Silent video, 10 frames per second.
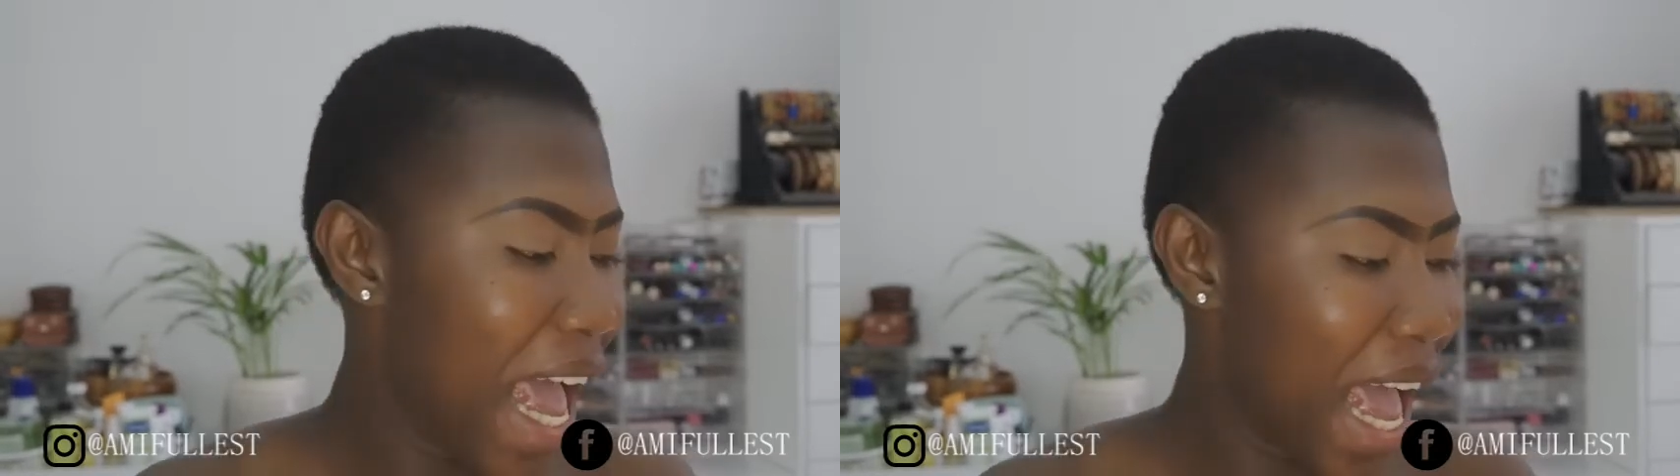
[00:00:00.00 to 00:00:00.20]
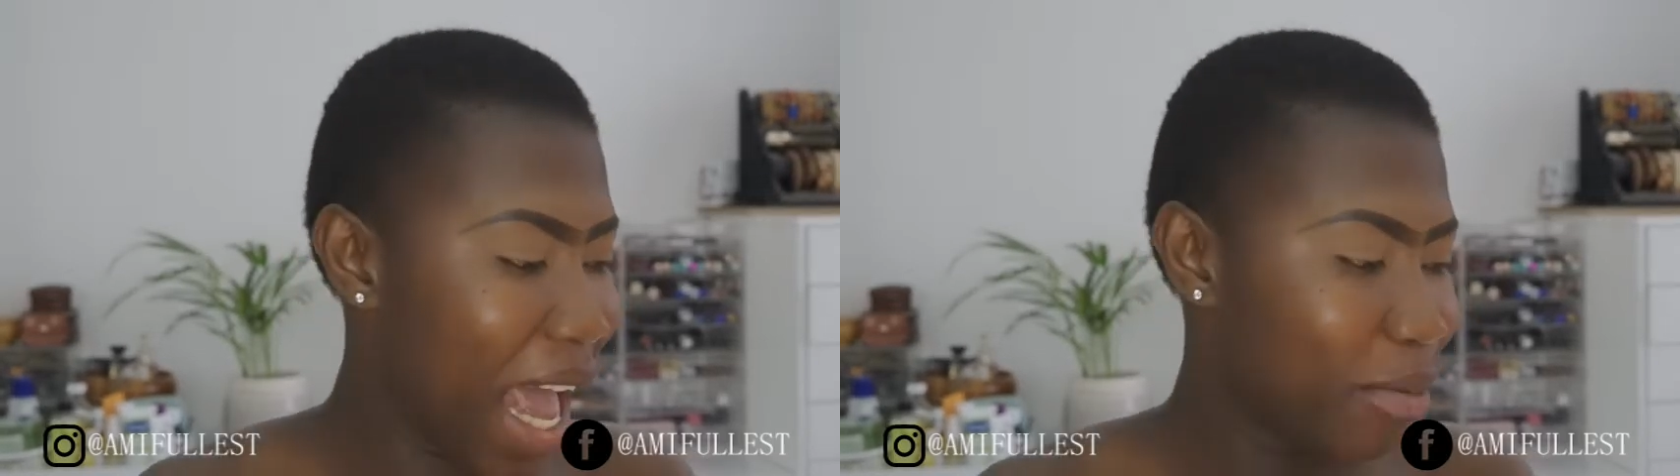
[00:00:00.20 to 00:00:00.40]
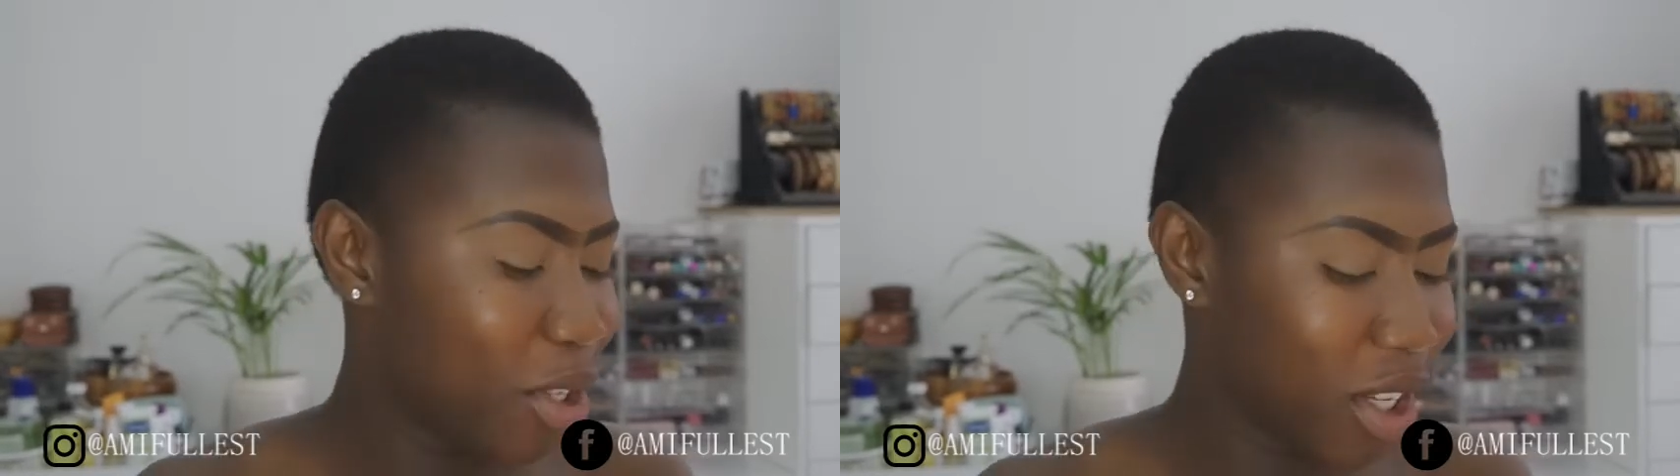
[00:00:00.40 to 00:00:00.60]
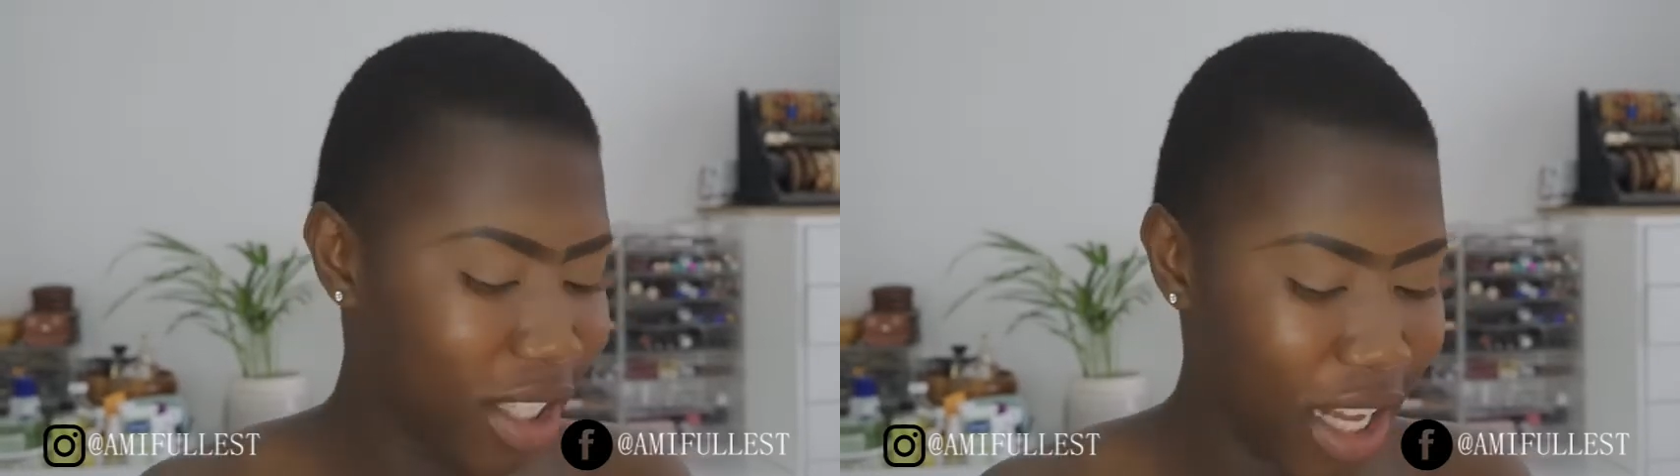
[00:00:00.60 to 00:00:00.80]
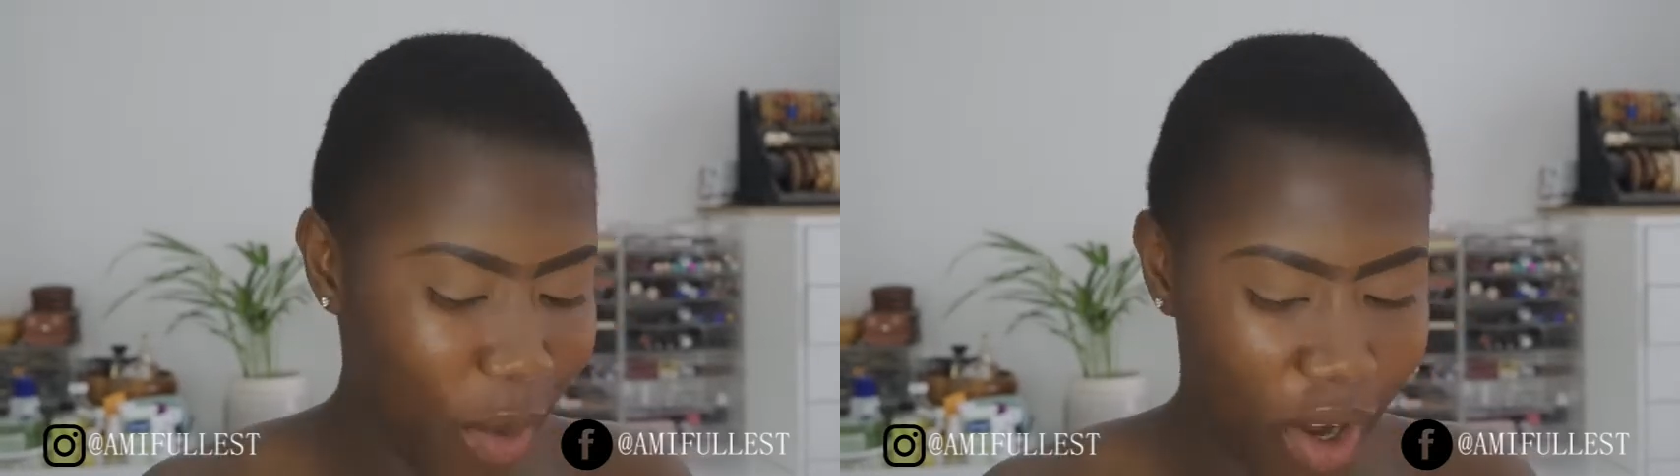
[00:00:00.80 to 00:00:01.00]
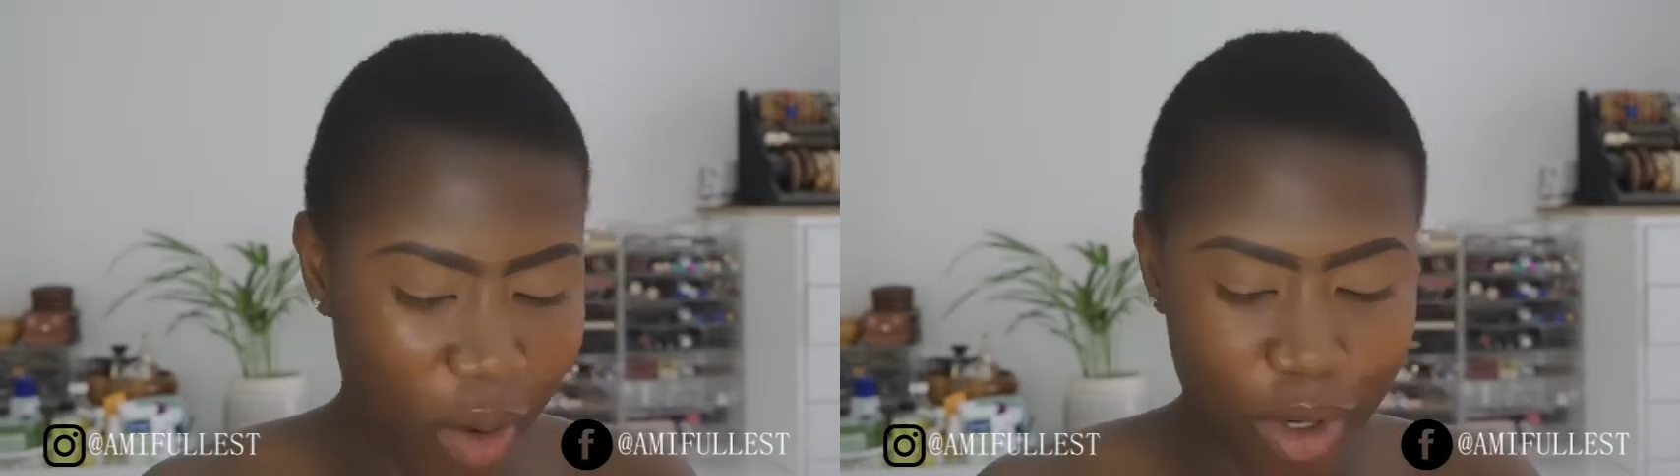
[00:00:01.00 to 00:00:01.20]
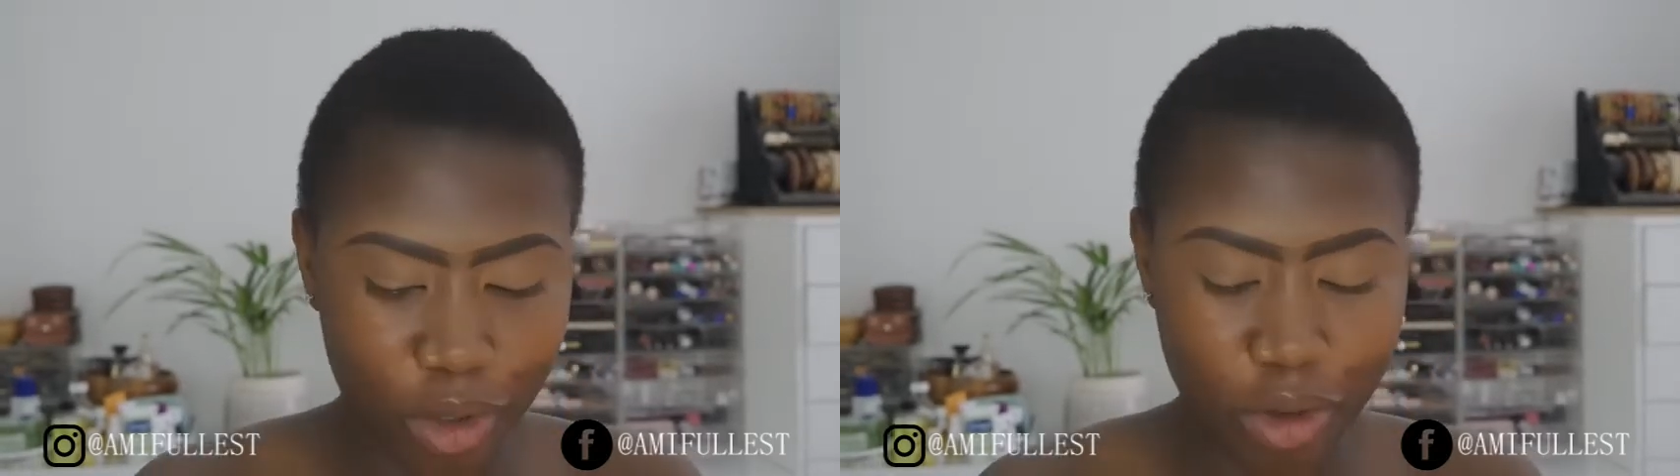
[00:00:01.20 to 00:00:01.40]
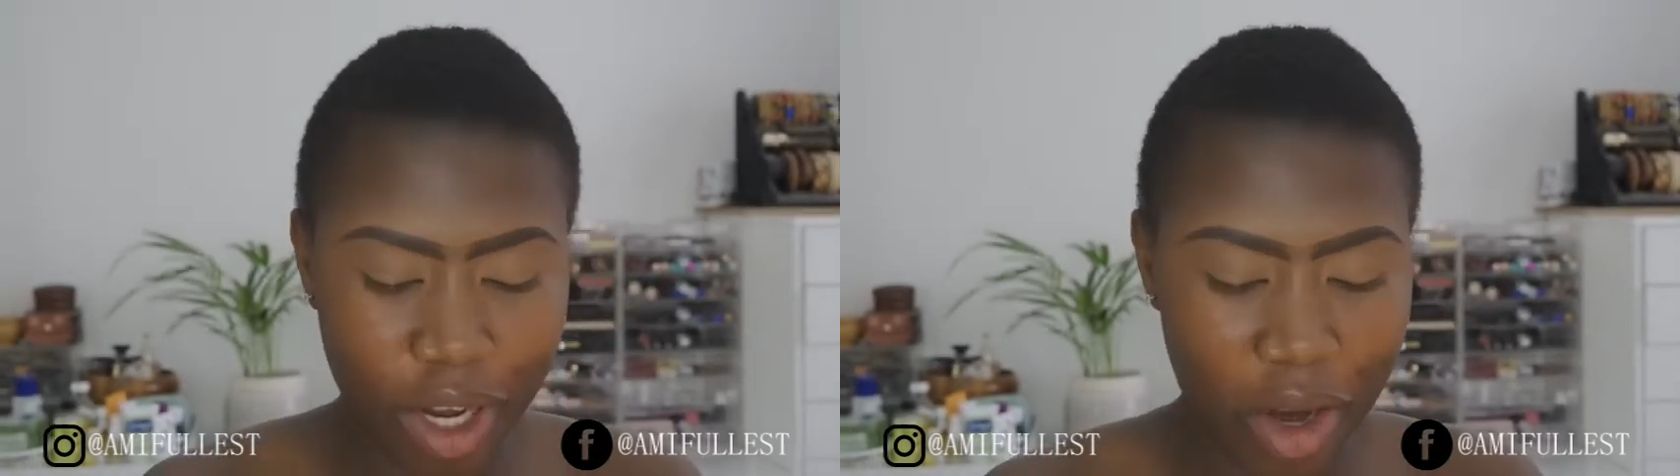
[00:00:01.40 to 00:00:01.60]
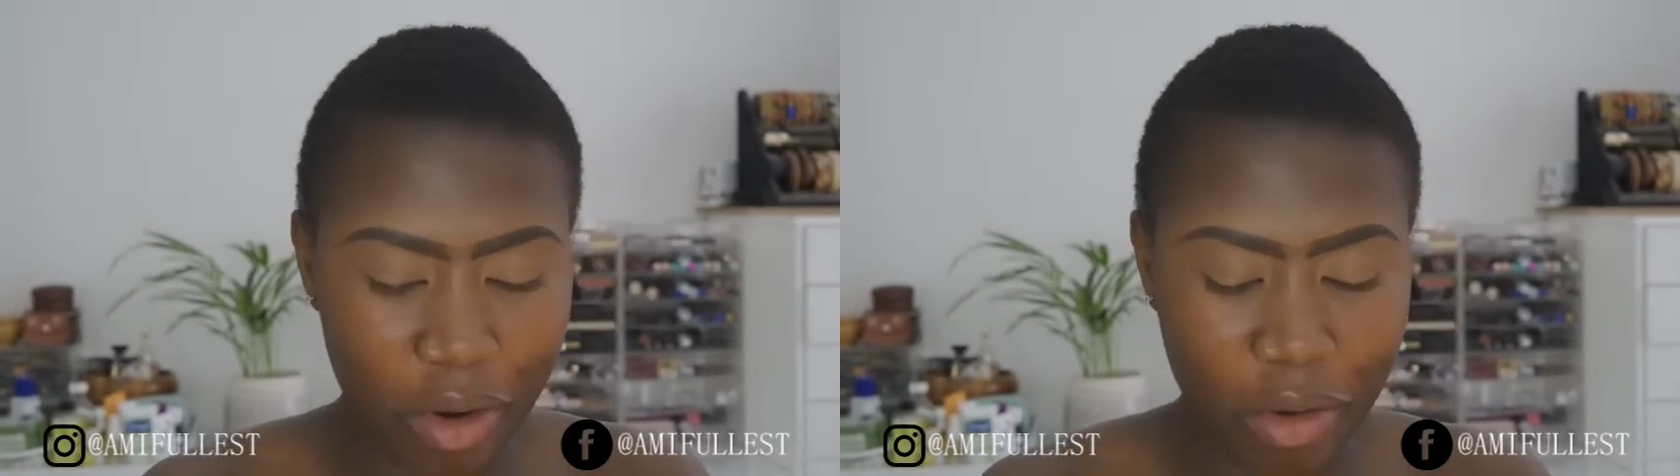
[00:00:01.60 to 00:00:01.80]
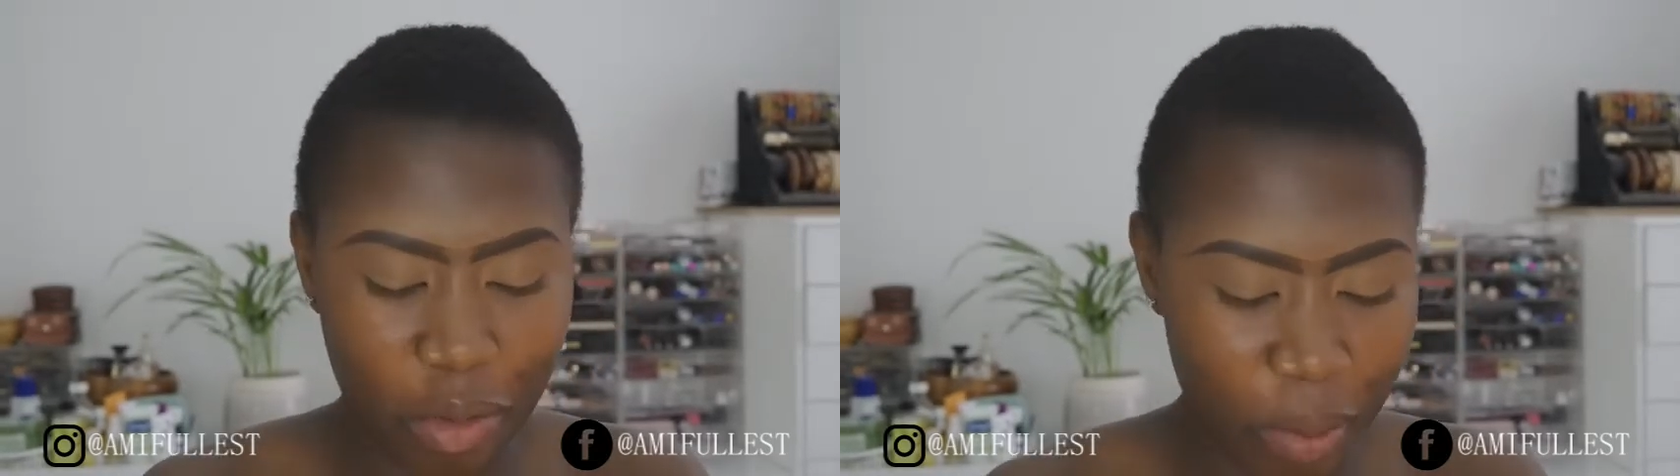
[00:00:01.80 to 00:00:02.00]
So today I want to come and do a get
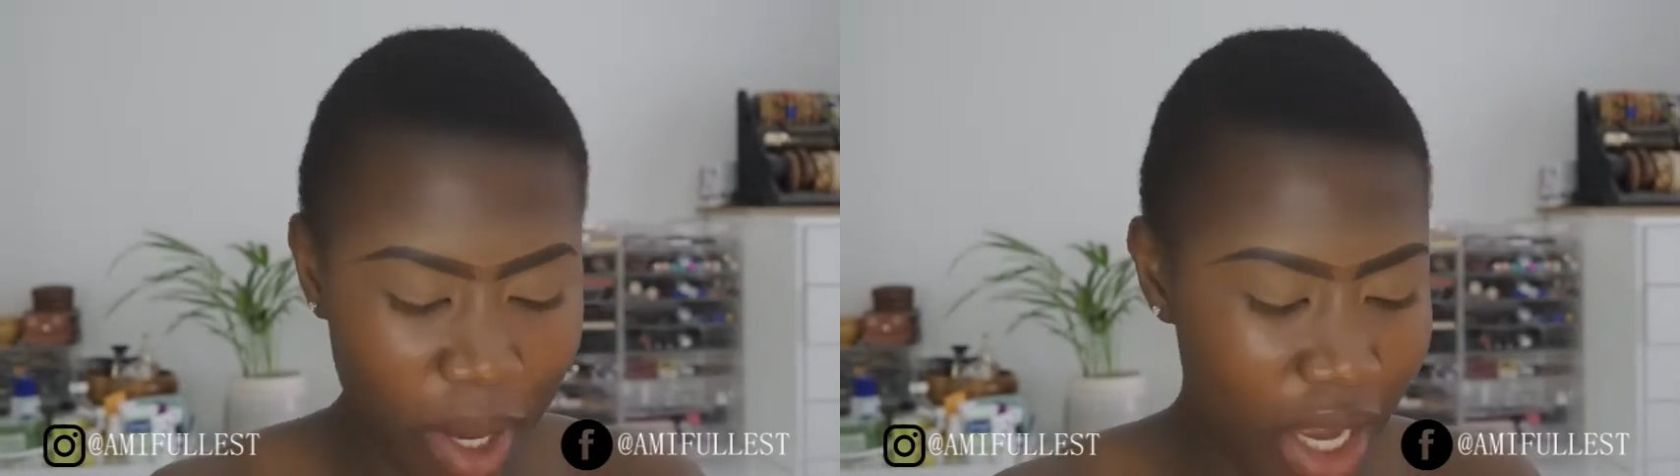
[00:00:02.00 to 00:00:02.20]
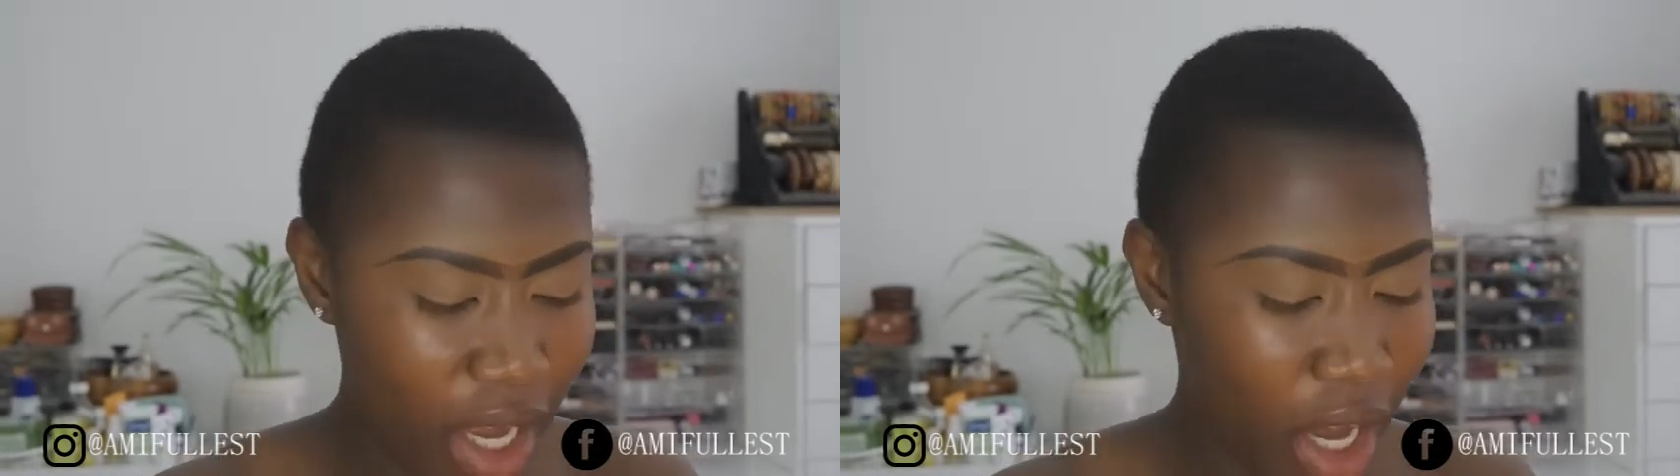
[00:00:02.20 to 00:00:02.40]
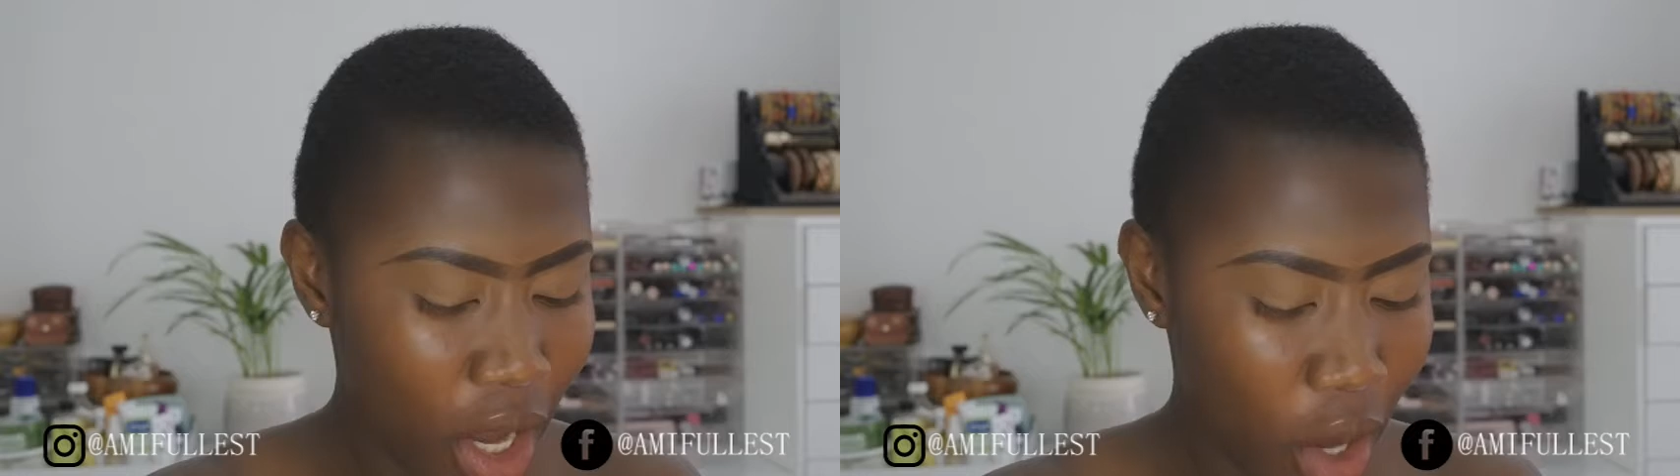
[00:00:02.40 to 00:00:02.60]
ready with me,